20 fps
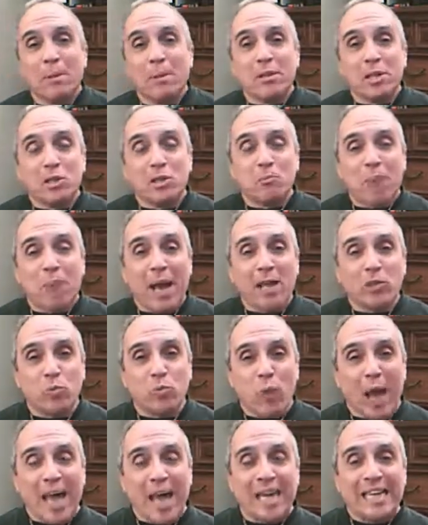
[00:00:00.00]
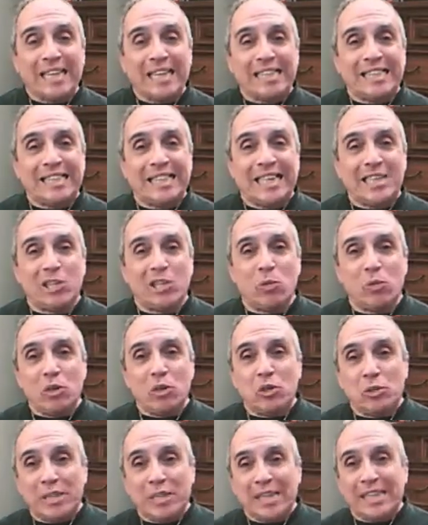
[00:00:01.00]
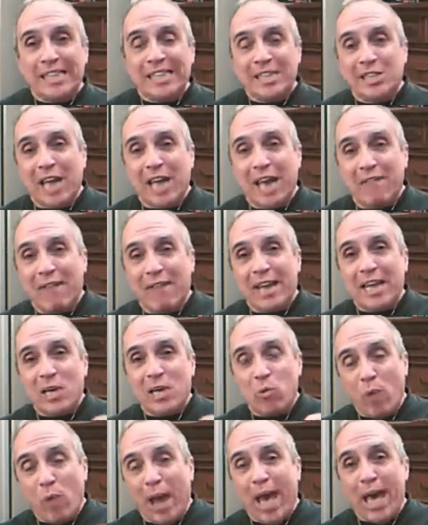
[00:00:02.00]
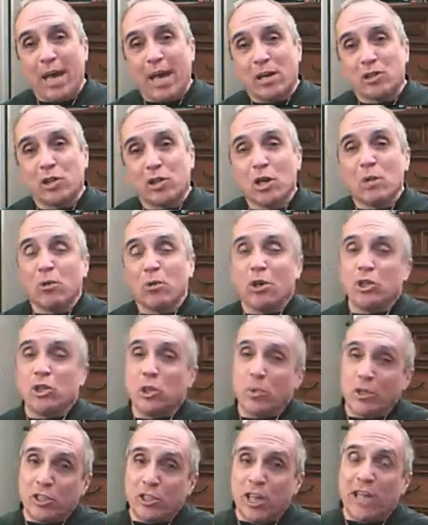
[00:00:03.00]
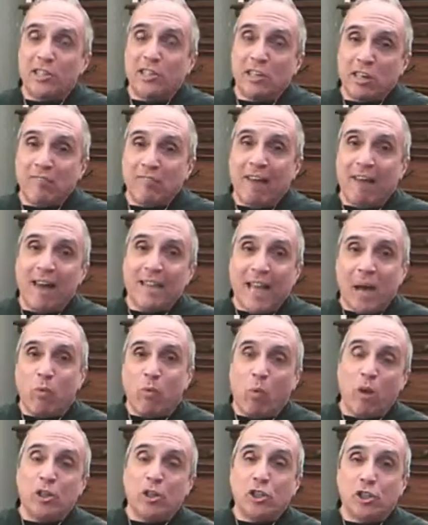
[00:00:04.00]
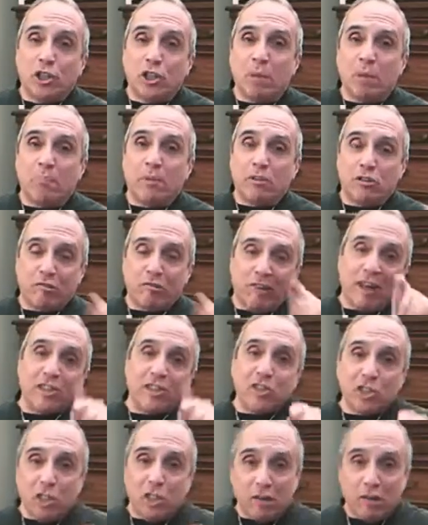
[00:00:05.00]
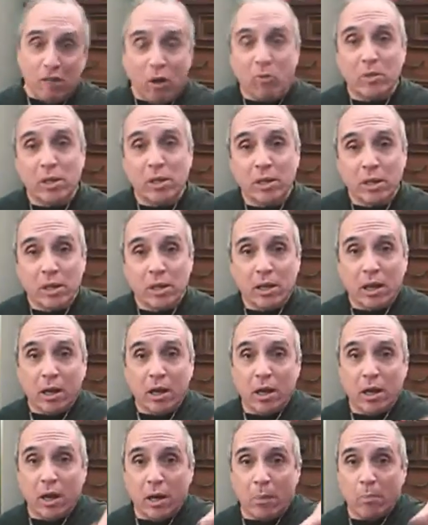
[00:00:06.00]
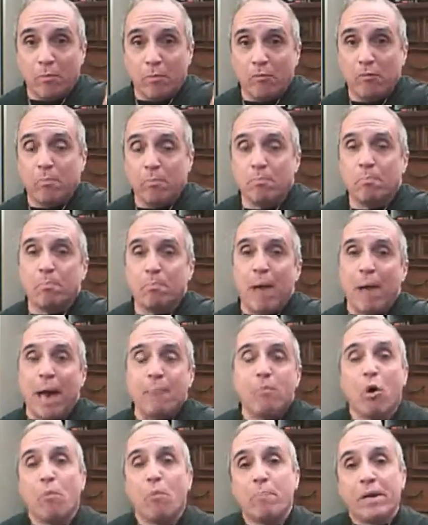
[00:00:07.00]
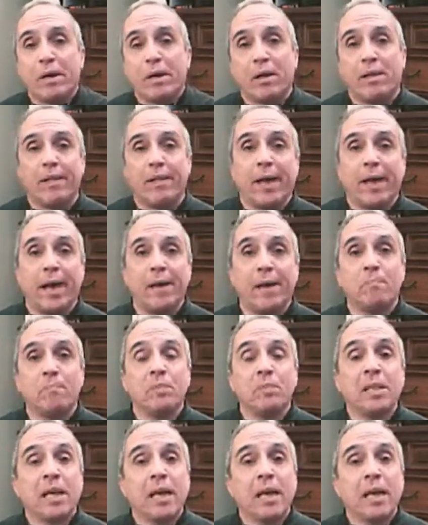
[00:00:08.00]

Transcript: But this past whaling season, when you didn't save any whales because you were chasing around that one ship and crashing your own Batmobile there,